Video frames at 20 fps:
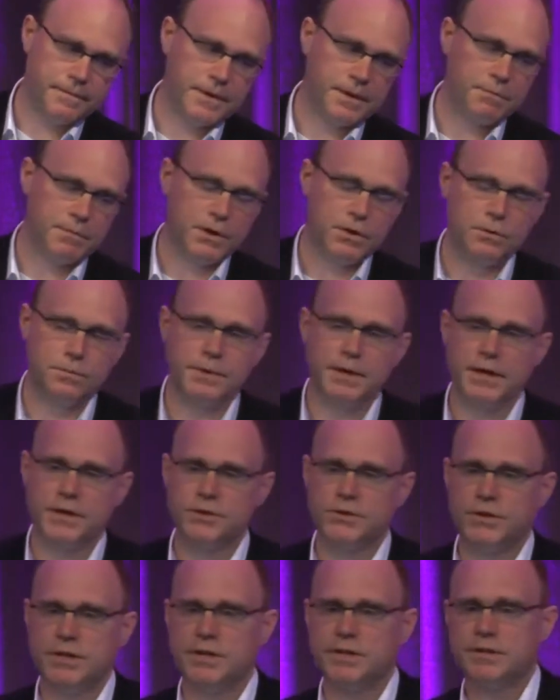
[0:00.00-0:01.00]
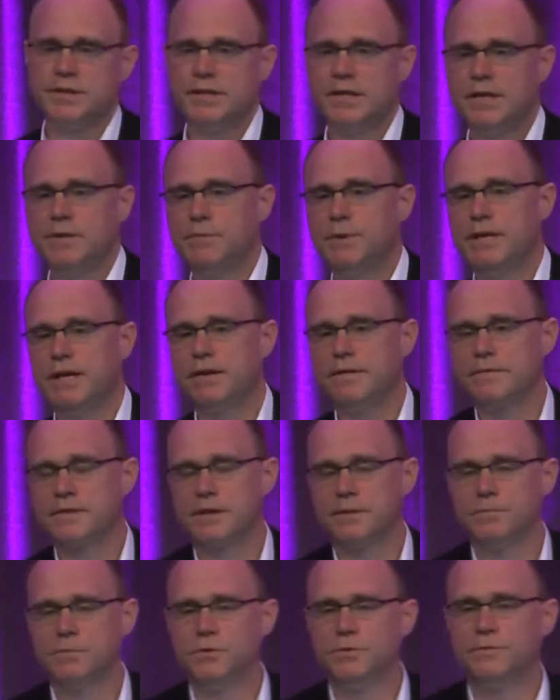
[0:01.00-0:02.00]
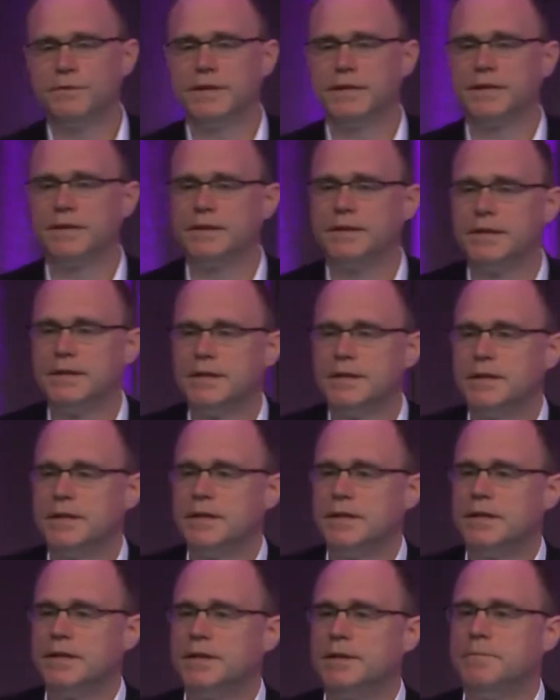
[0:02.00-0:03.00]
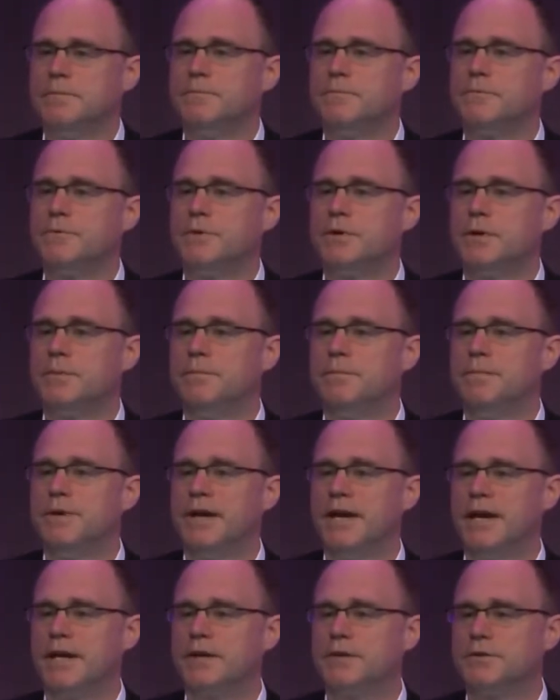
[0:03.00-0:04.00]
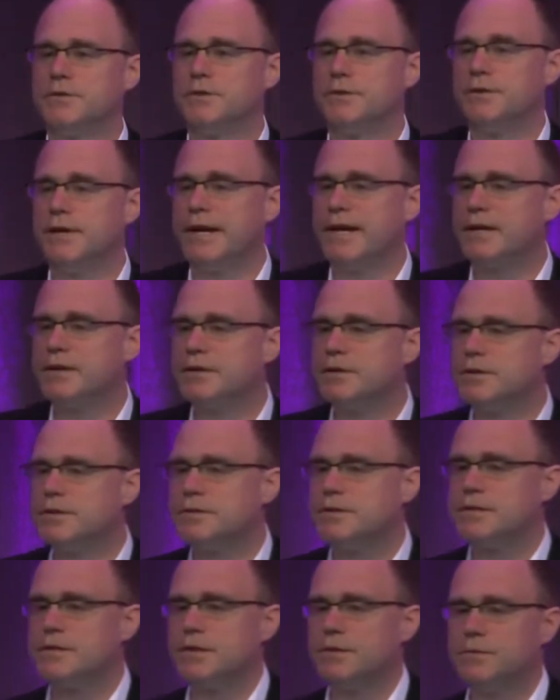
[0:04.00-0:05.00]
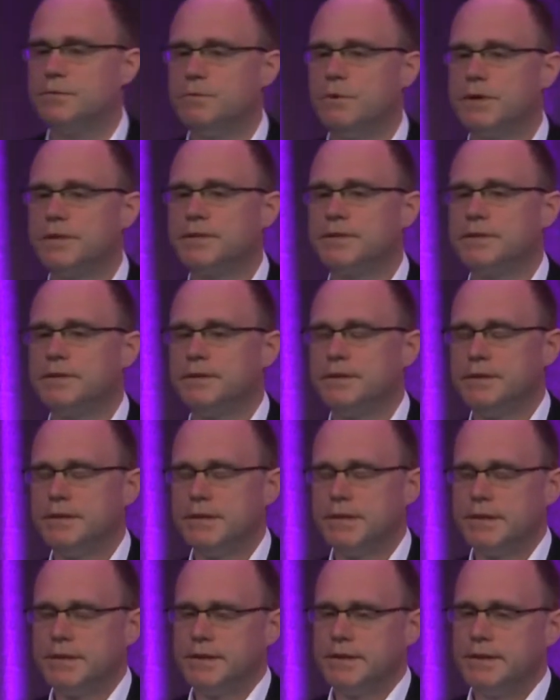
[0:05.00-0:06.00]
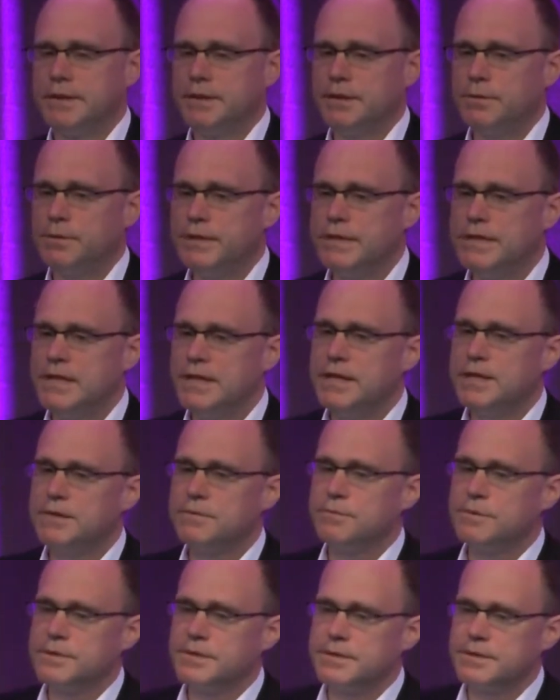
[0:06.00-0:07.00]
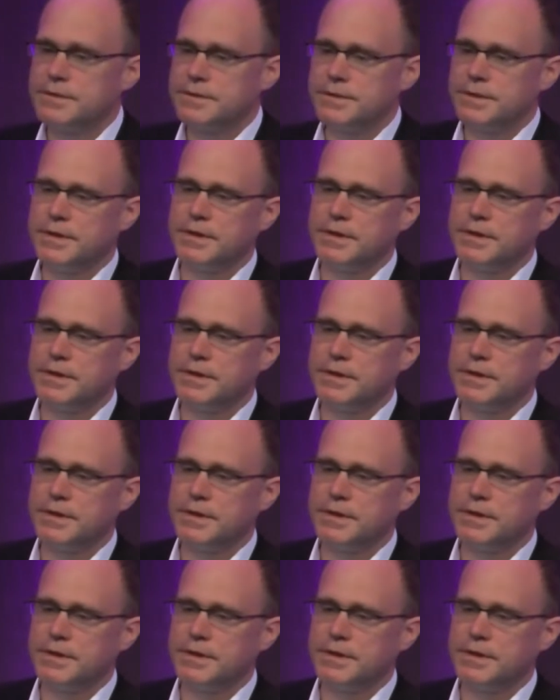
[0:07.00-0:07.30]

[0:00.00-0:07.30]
mobile GSE, we have some moving from hangar to hangar. So what we needed was